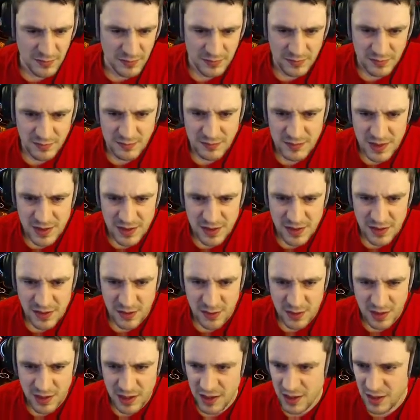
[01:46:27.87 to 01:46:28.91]
Let's go
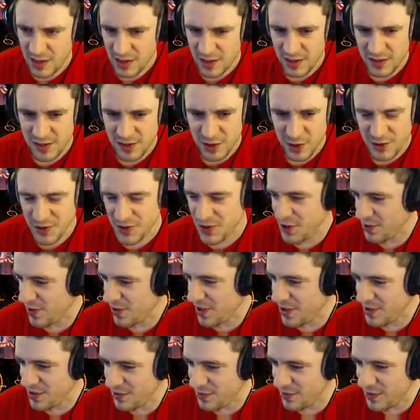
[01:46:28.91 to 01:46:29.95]
ahead.
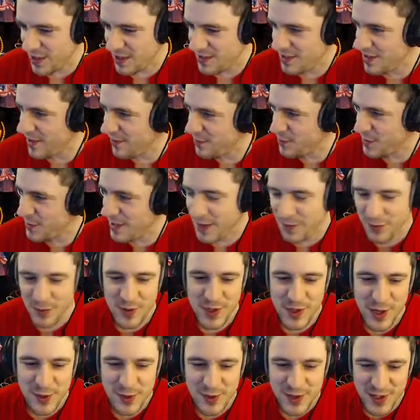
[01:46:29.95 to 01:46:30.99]
Concentration face. Everyone
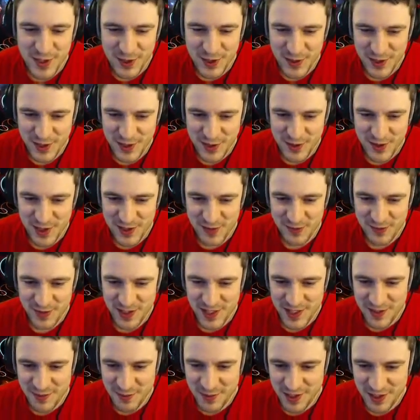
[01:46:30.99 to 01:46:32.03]
knows the concentration
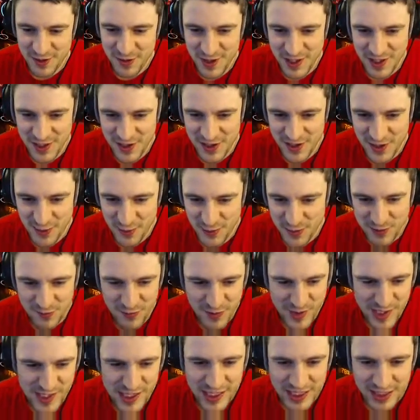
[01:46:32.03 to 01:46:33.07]
face. When Crash stops
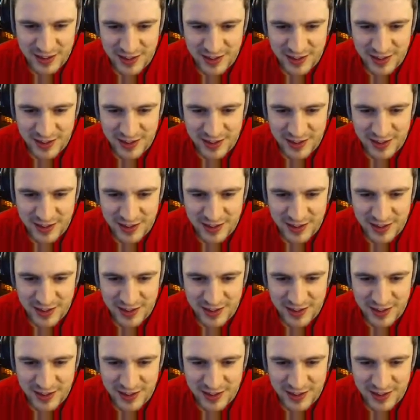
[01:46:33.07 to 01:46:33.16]
reading,